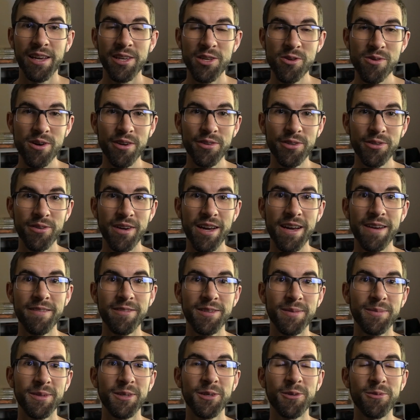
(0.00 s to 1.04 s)
You also have
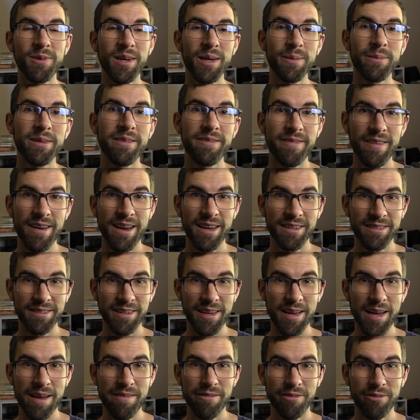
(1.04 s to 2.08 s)
some incredibly fast
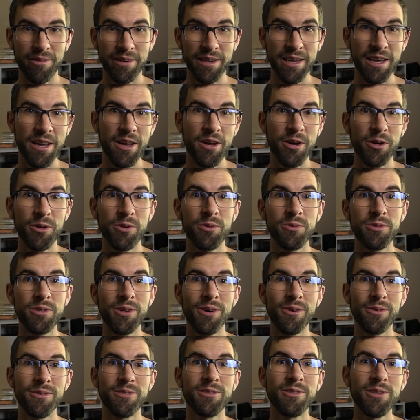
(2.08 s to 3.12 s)
cavalry who
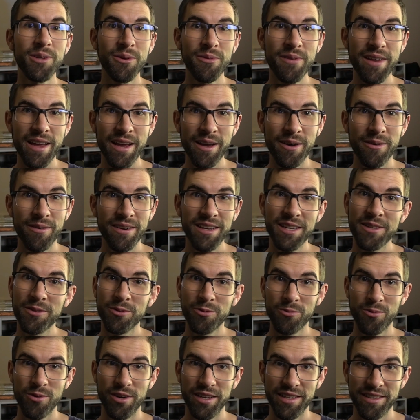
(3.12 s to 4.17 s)
don't slow down in the
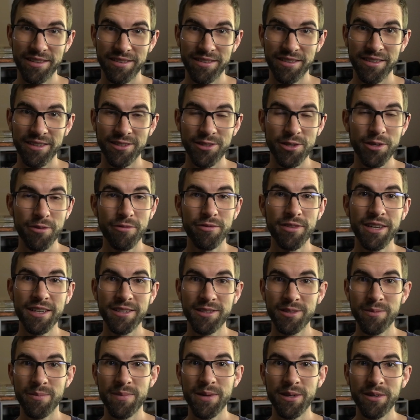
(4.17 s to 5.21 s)
woods. So your
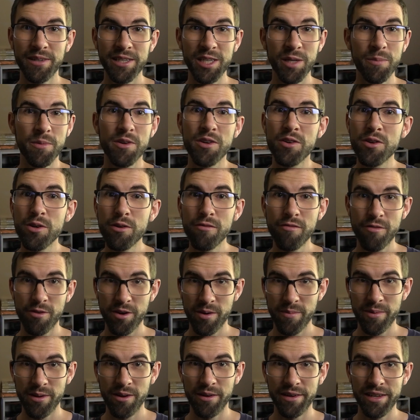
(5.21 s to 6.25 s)
flexibility, your
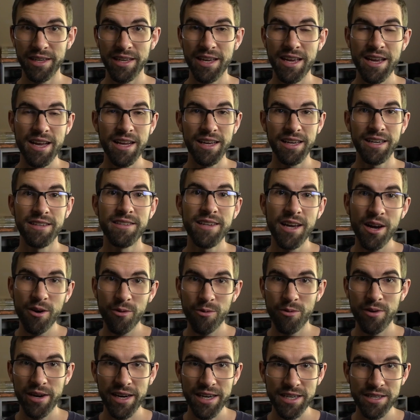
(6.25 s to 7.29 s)
maneuverability is
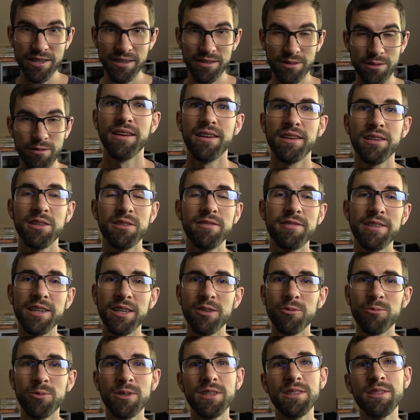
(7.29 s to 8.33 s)
outrageous. You've
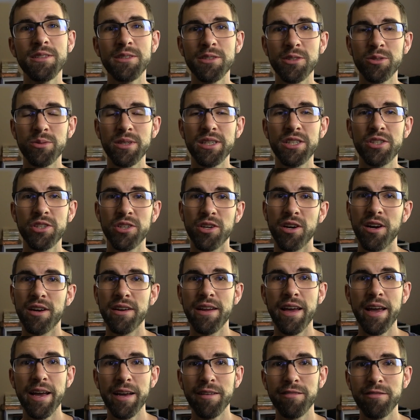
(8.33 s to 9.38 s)
got woodland creature
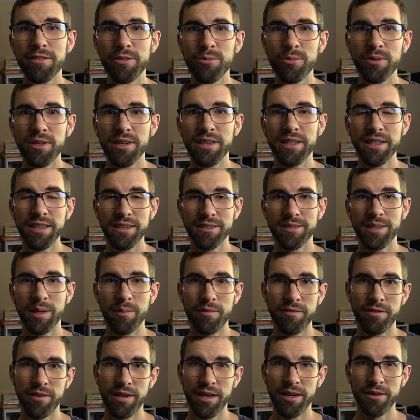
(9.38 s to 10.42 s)
on everyone except
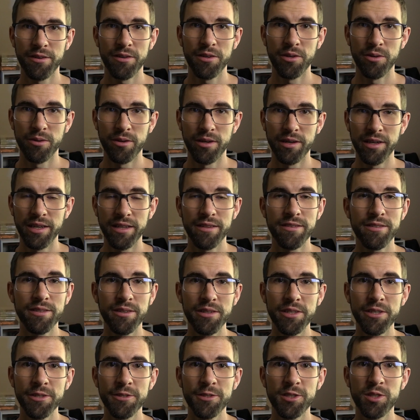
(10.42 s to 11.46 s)
for Aragorn, and so
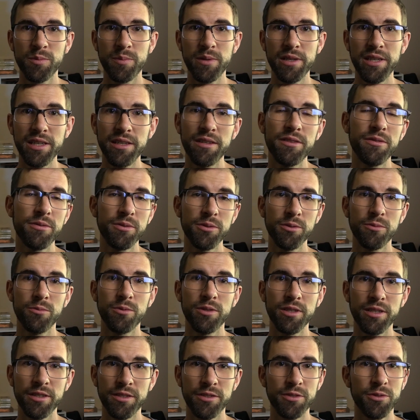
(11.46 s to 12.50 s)
your speed through
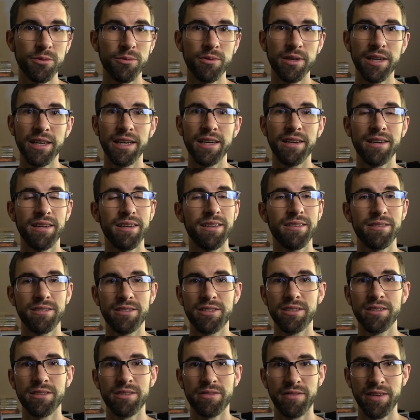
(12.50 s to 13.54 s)
wooded terrain is
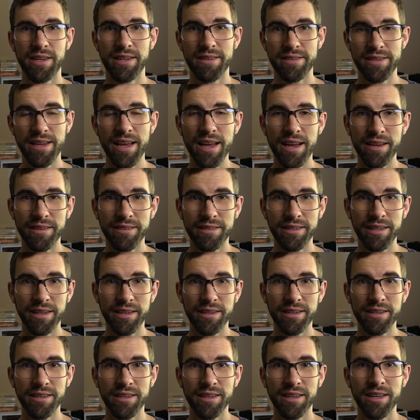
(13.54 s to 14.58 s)
just
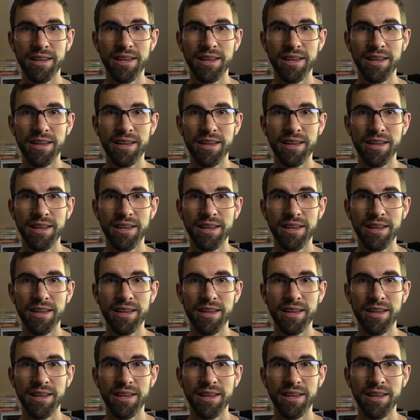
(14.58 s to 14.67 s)
fantastic.